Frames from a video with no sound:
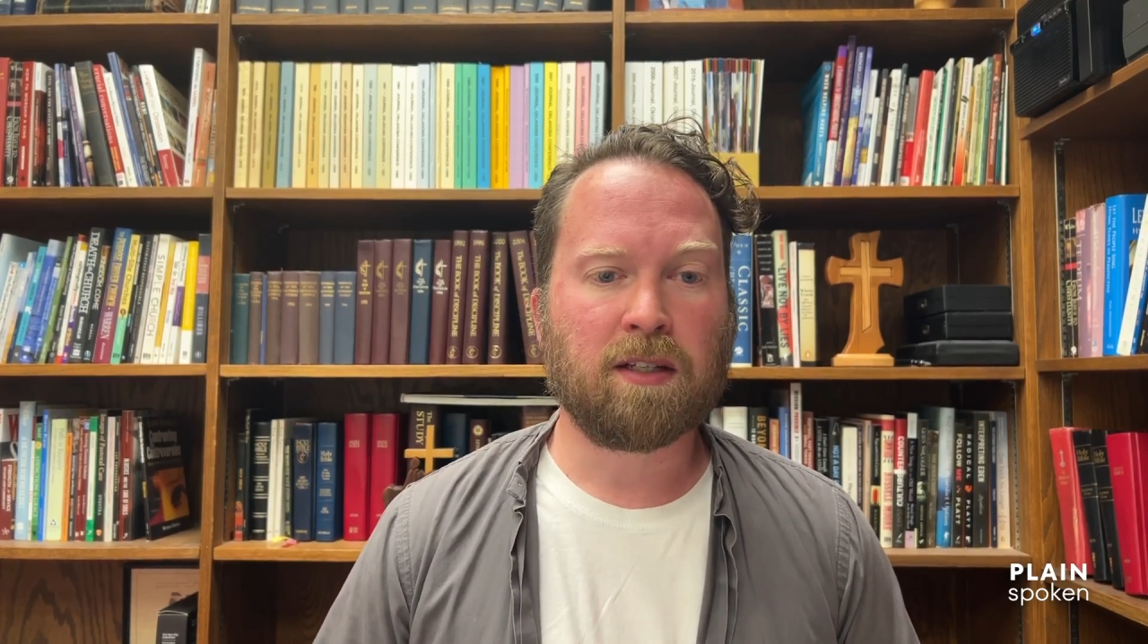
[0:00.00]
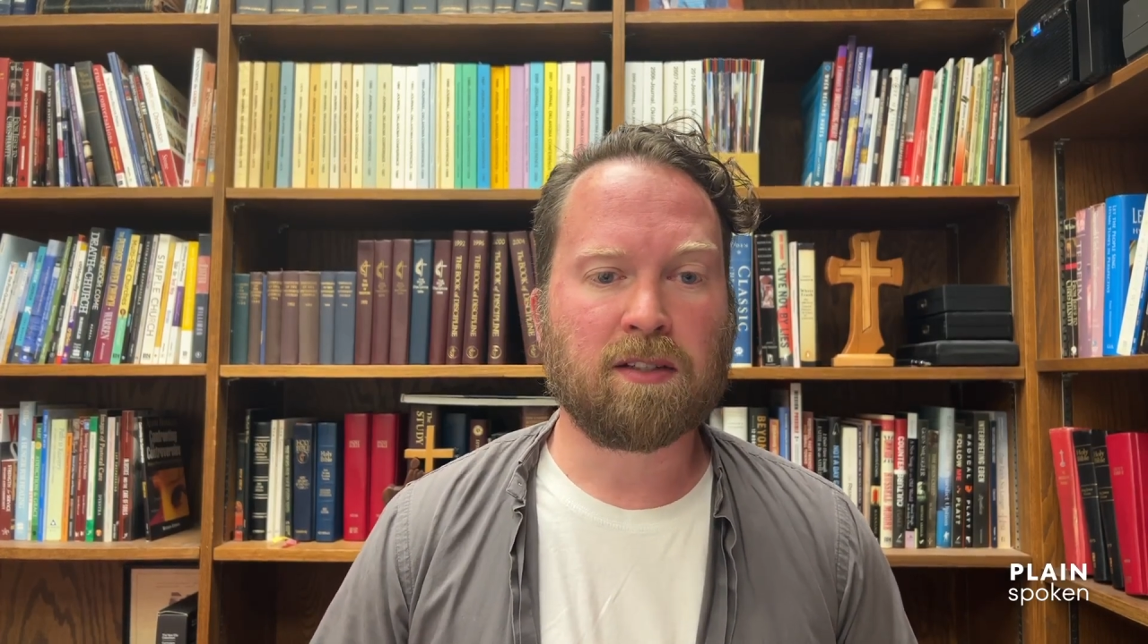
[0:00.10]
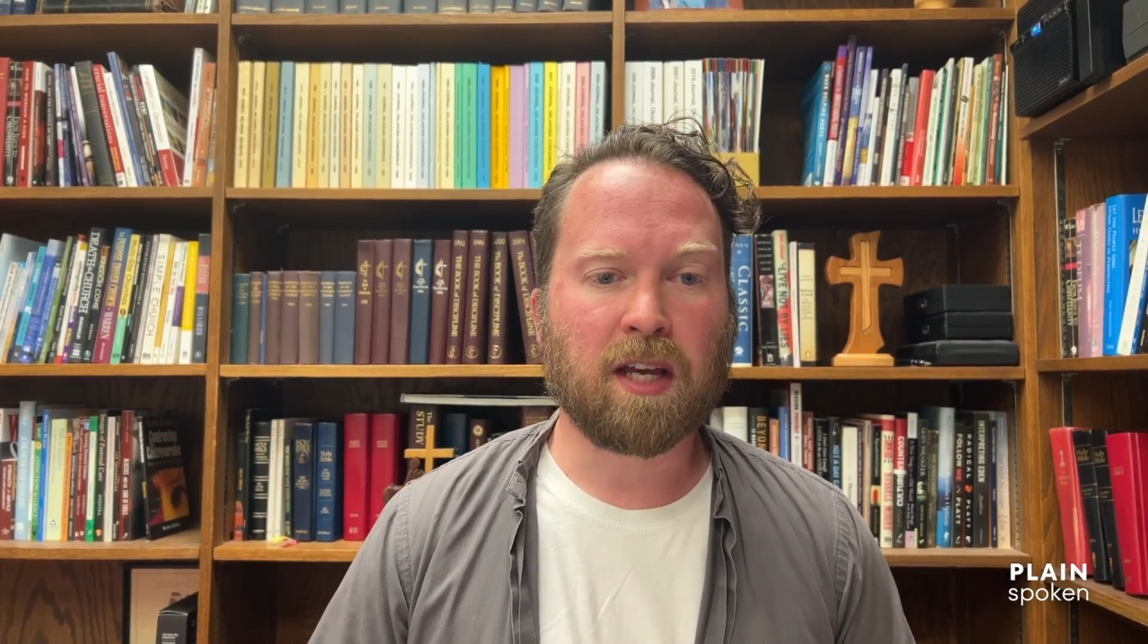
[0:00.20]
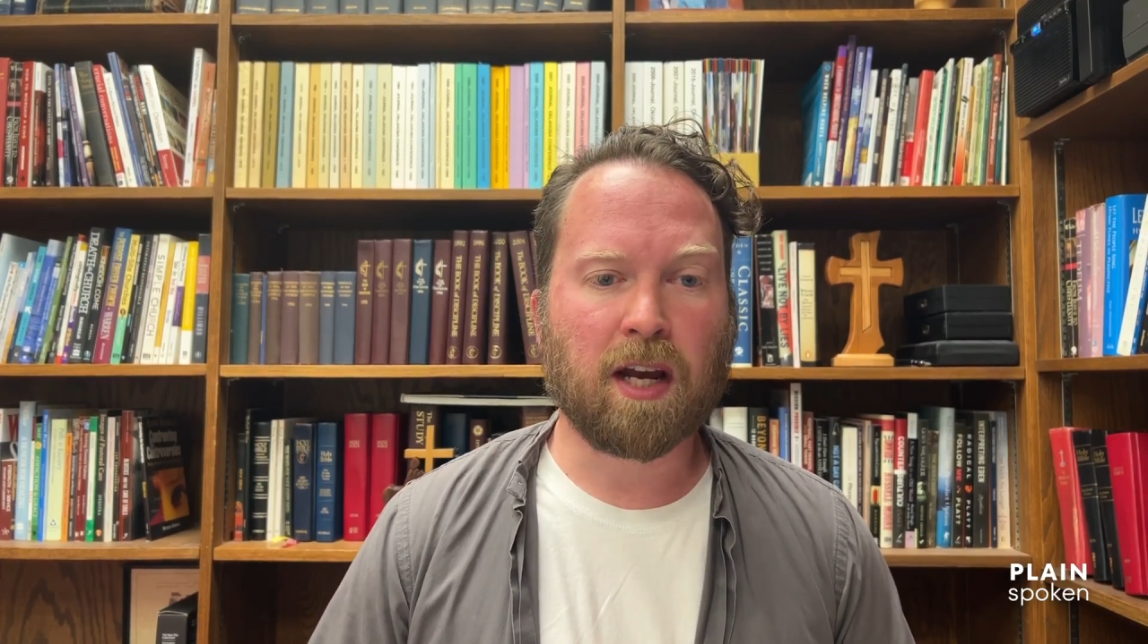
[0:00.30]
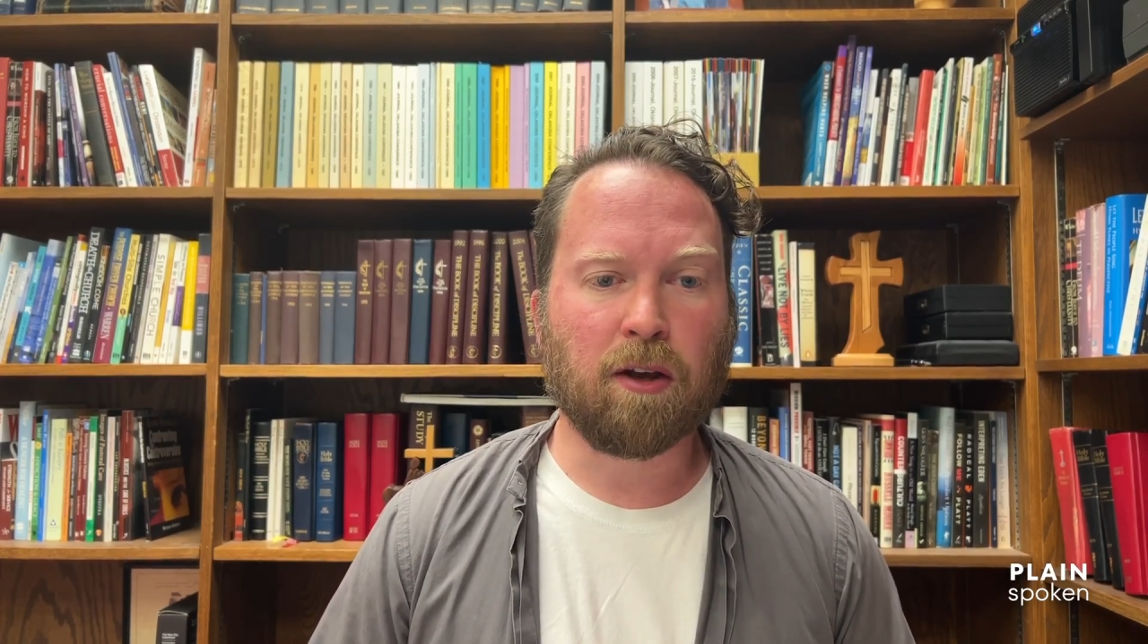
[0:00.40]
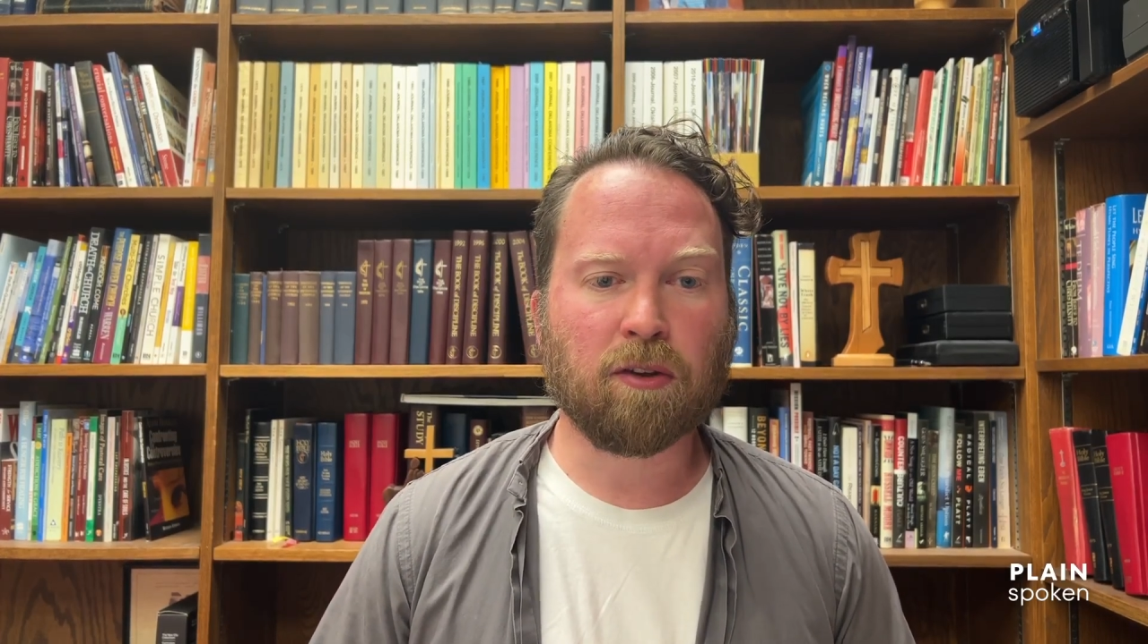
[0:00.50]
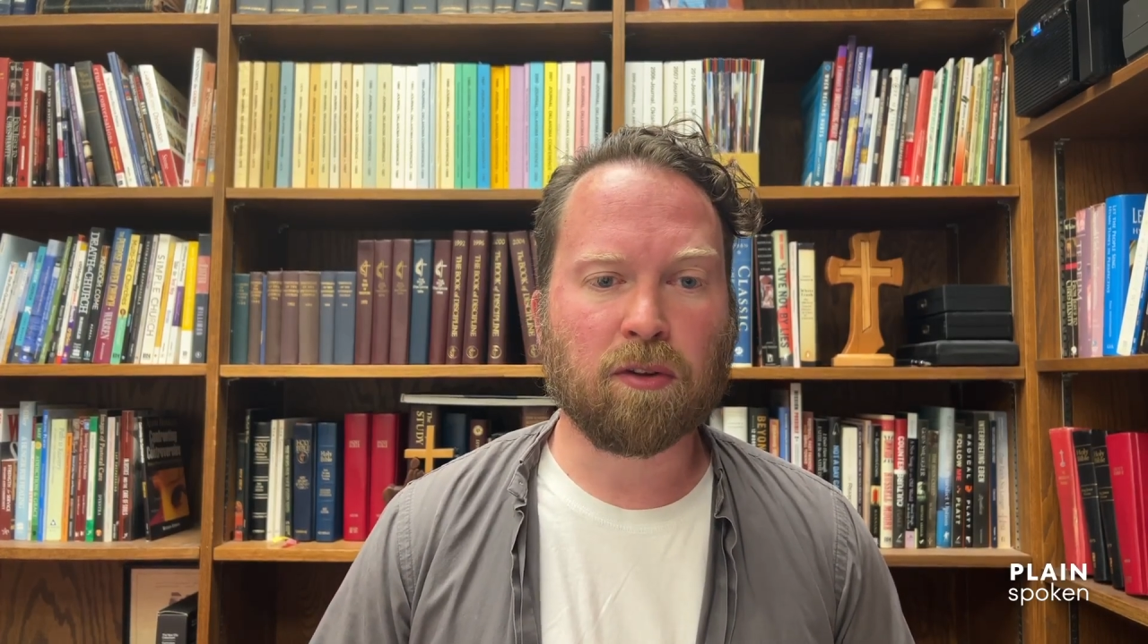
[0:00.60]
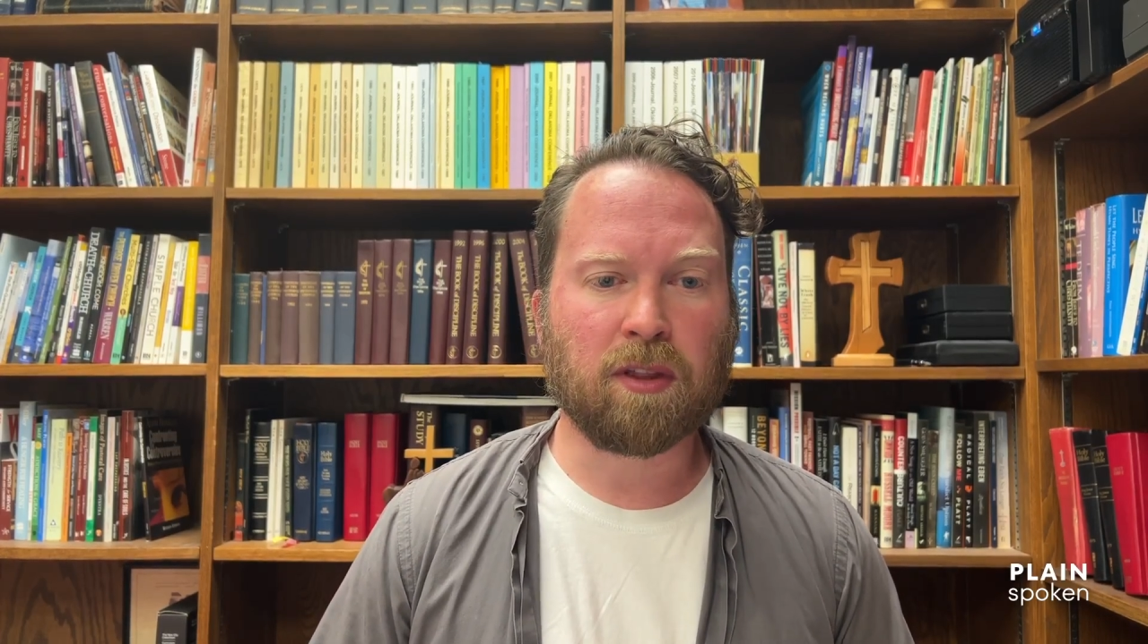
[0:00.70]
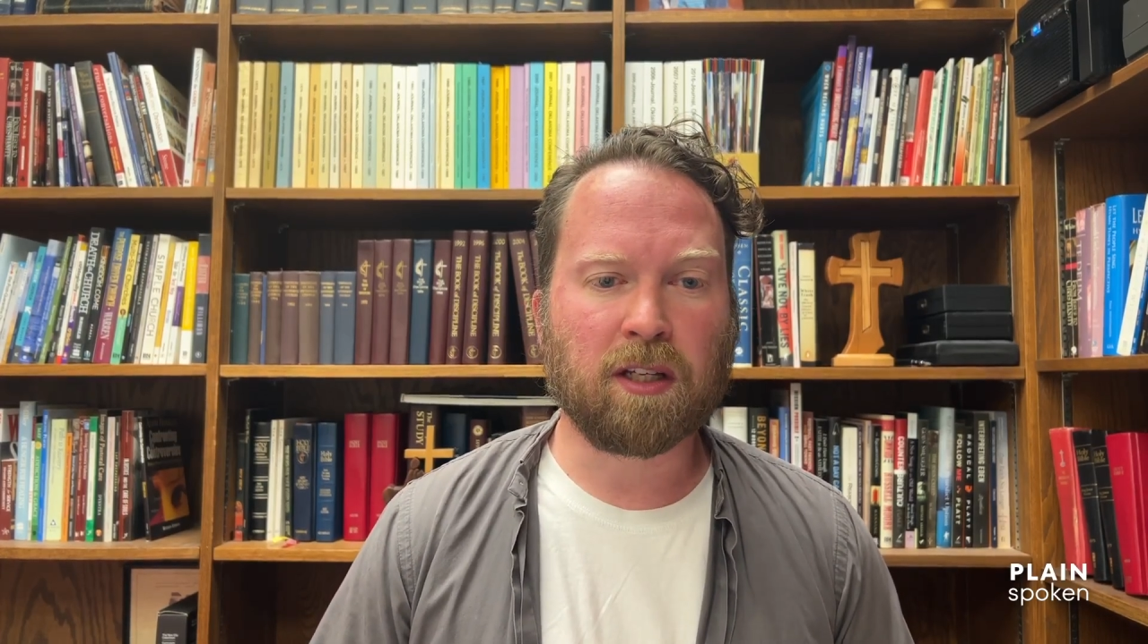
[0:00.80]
He said, I also